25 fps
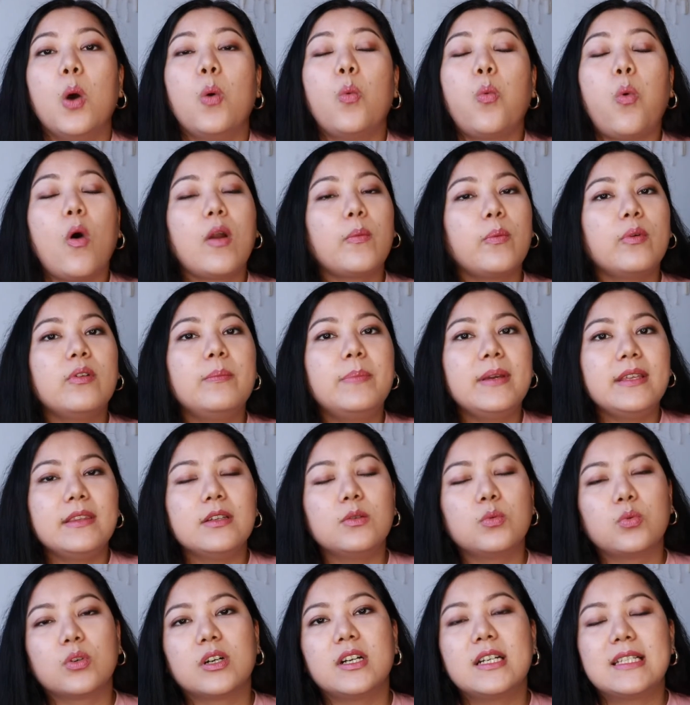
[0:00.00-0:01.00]
What would be
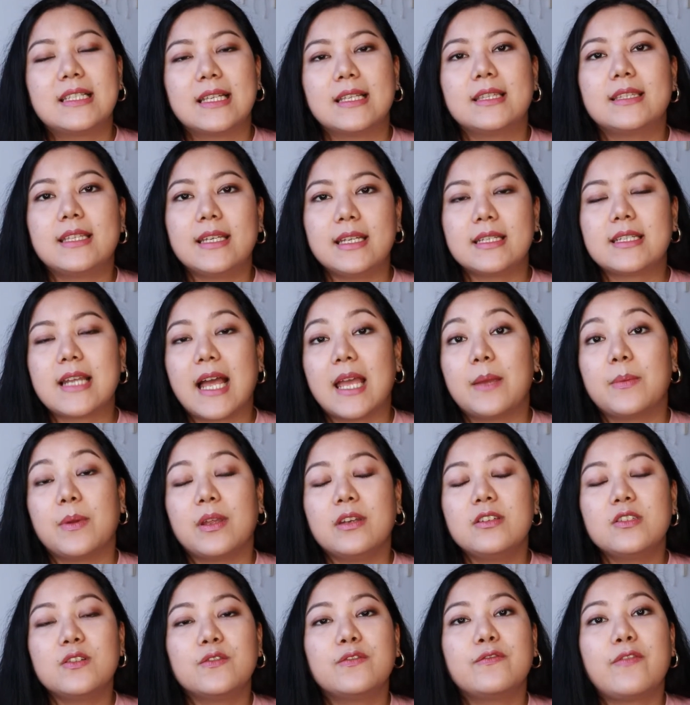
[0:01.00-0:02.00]
the words that they type
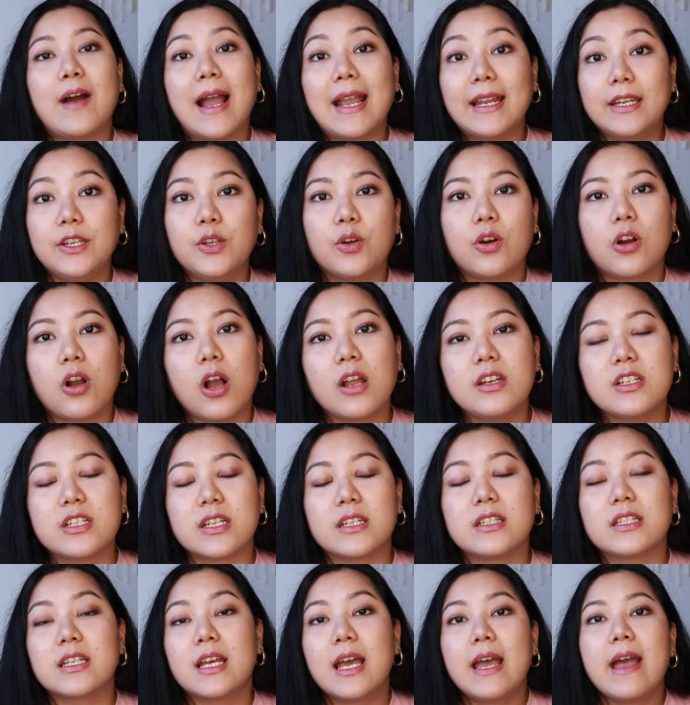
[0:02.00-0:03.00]
in to find your
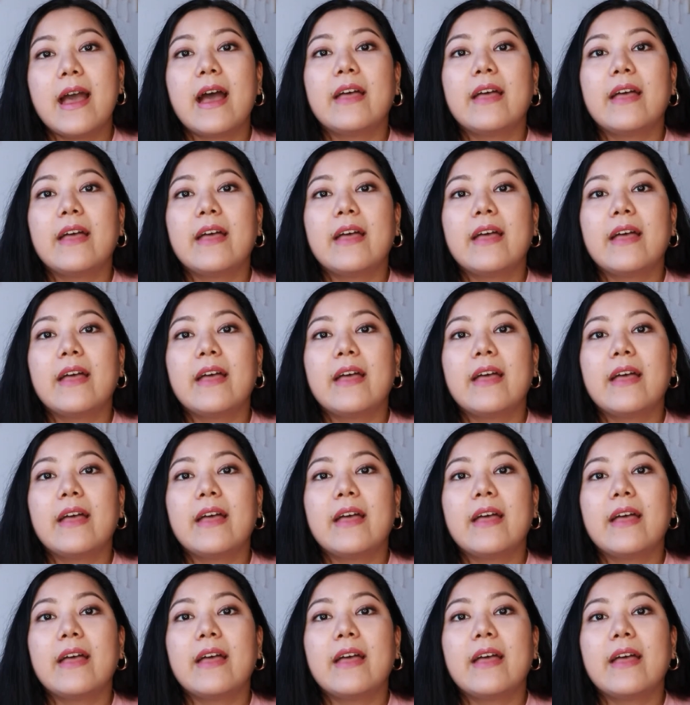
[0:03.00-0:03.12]
content?